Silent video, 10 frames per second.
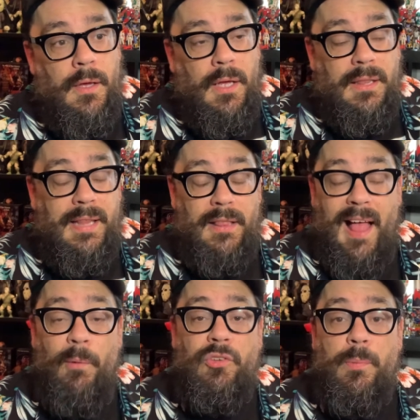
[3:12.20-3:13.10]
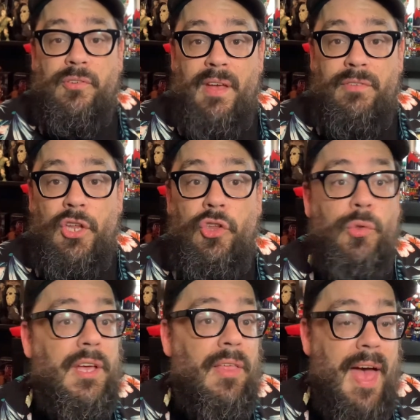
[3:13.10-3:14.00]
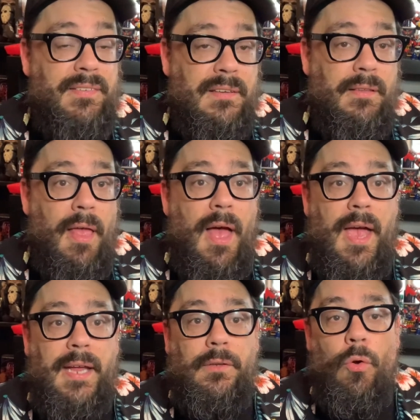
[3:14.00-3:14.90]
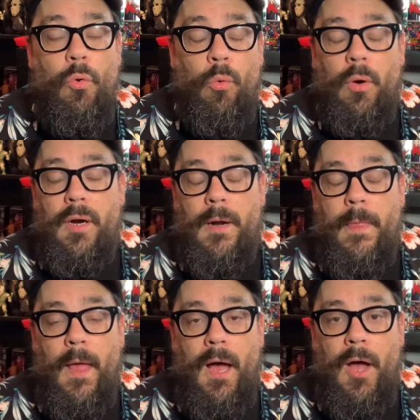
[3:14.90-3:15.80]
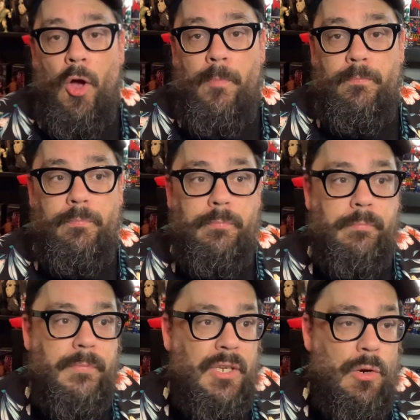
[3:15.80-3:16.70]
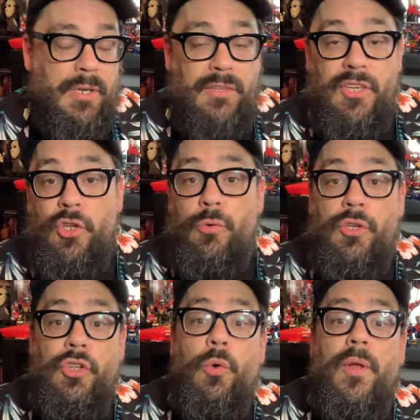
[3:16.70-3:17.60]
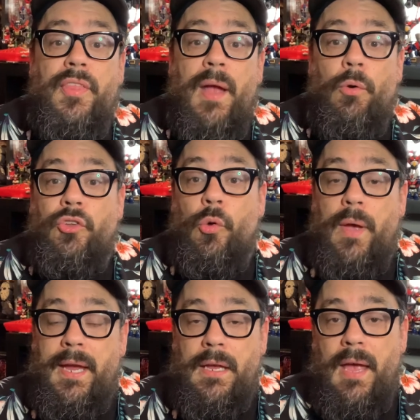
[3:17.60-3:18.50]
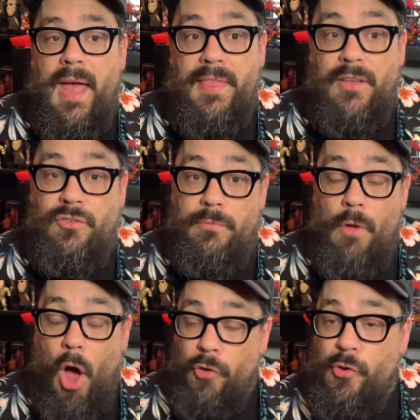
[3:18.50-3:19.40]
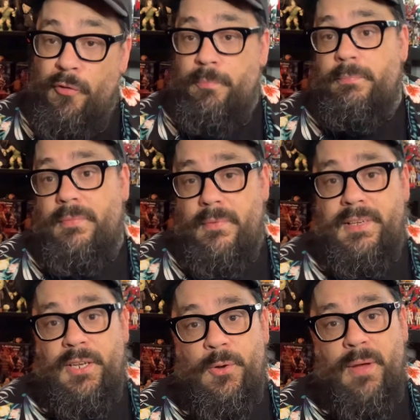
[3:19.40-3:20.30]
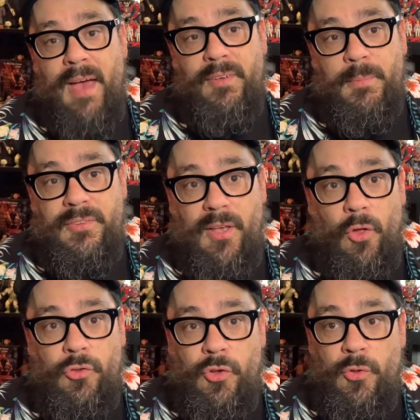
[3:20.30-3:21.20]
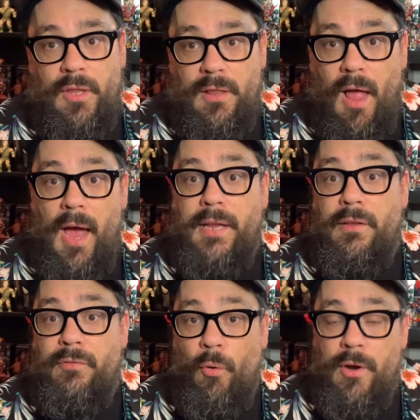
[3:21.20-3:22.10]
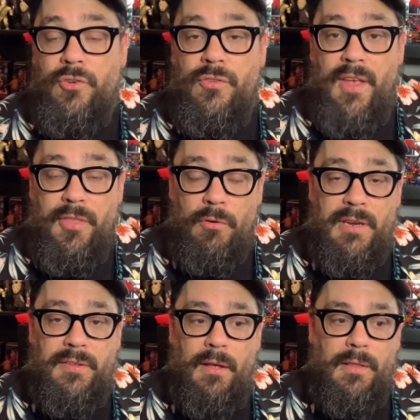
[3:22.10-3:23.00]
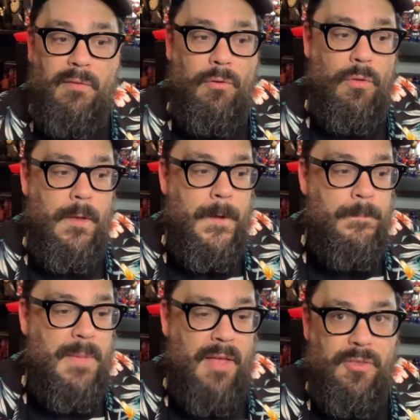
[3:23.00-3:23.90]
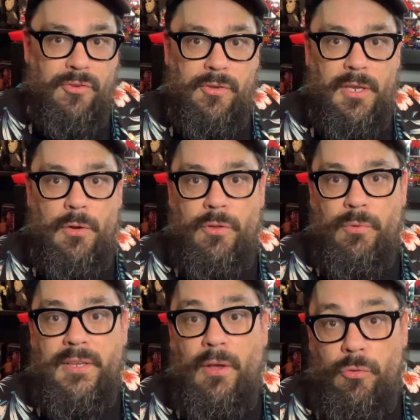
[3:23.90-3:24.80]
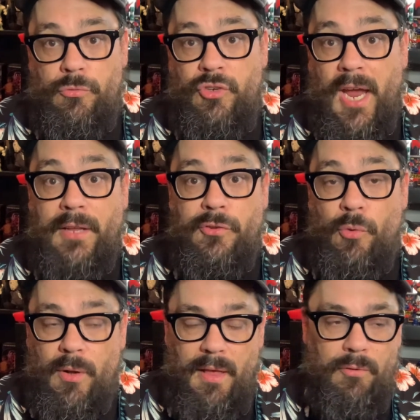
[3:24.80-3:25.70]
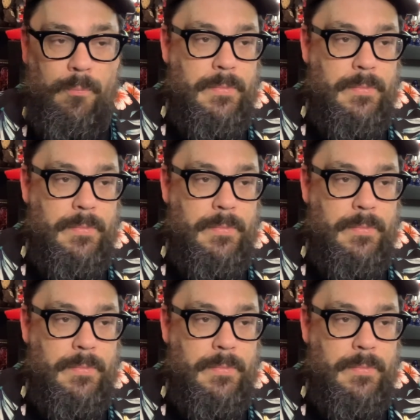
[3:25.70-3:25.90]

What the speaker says: allowing Super 7 to do the classics line, or, continue to do what they were doing, and then also, having Mattel do the line of Origins at the retail level, at the, the retail chain store level.